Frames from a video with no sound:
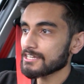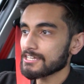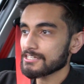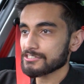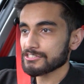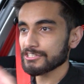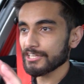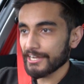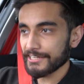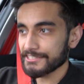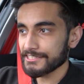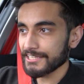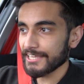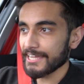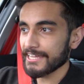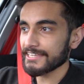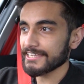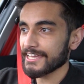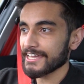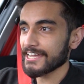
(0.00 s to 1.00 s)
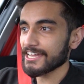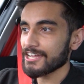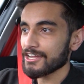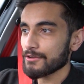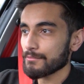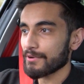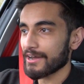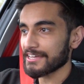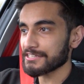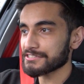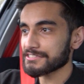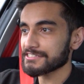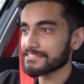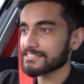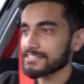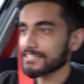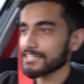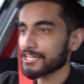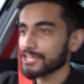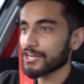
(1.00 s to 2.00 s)
Slight delay there, but as you can
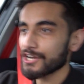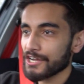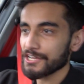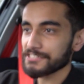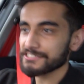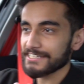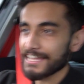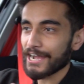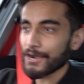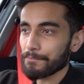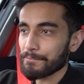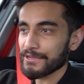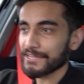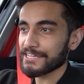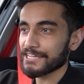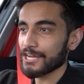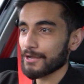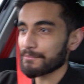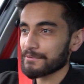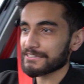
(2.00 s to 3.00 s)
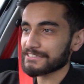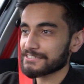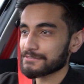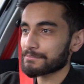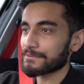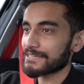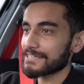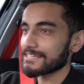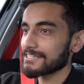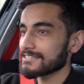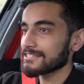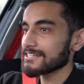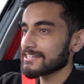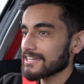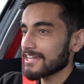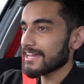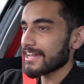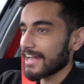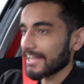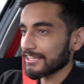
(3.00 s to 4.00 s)
see, the car's now picking up in speed
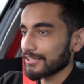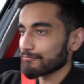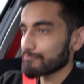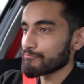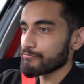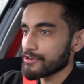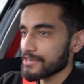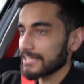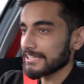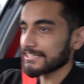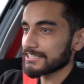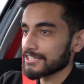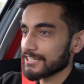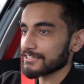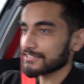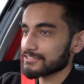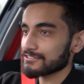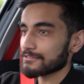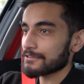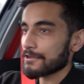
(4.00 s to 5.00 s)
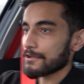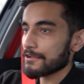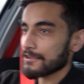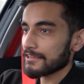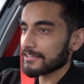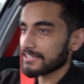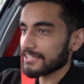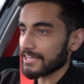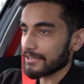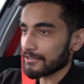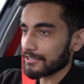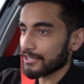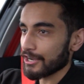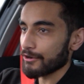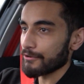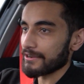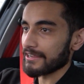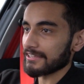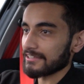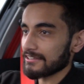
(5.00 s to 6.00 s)
and it really does get
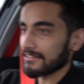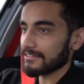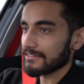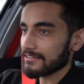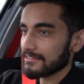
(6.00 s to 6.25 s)
going.